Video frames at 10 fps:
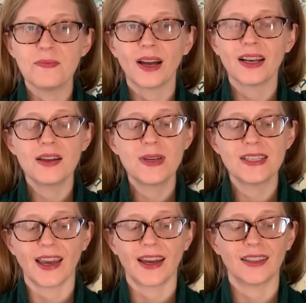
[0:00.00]
my name
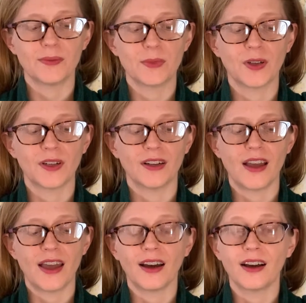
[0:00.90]
is Hadley Moore,
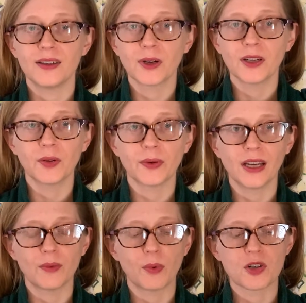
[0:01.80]
and I'm going to
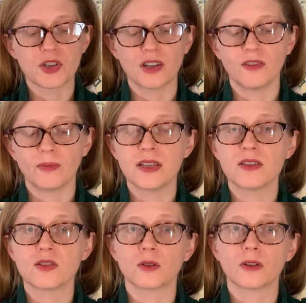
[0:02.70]
read a portion of my
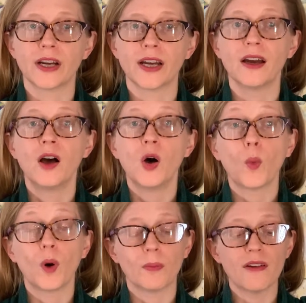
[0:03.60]
story,
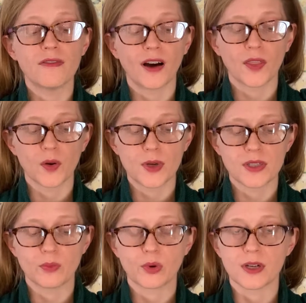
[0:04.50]
When My Father Was
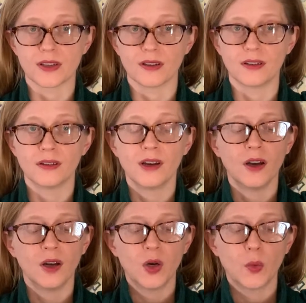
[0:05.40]
in Prison,
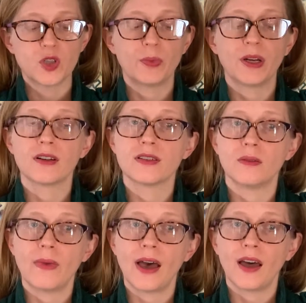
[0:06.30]
which appears
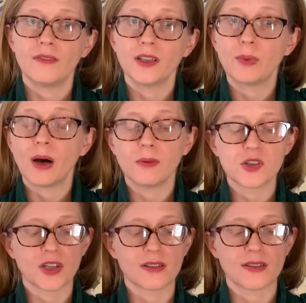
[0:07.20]
in Madville
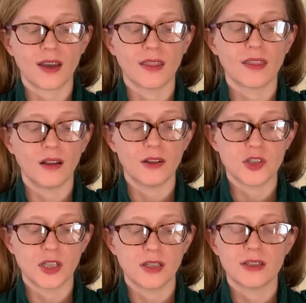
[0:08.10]
Publishing's
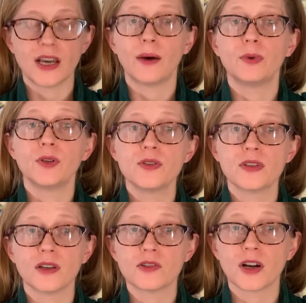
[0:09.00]
anthology, Taboos
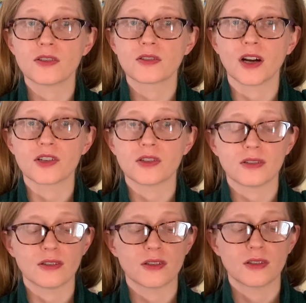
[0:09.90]
and
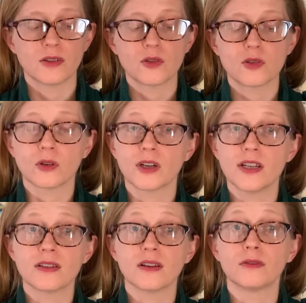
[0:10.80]
Transgressions,
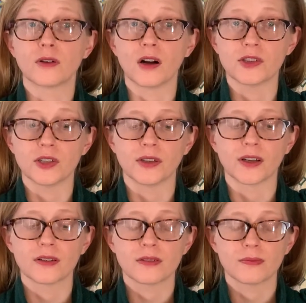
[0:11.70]
Stories of
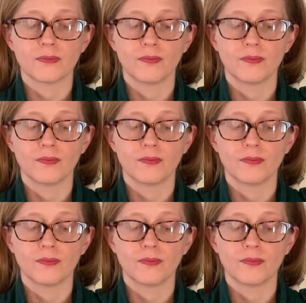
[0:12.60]
Wrongdoings.